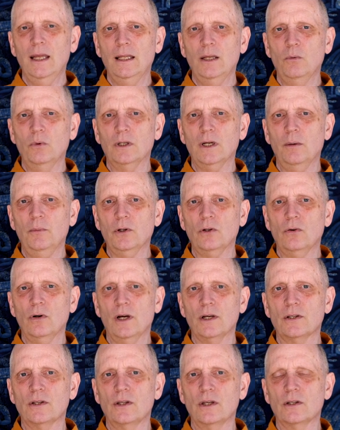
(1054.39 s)
They will come
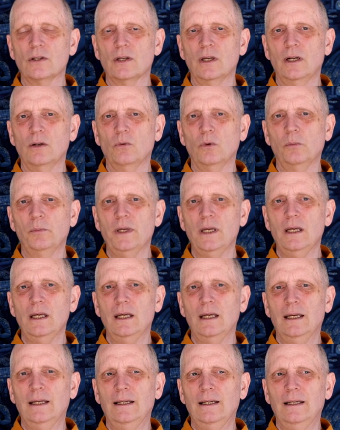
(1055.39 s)
across this and it will
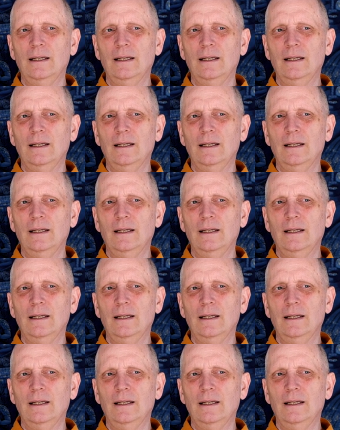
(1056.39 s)
be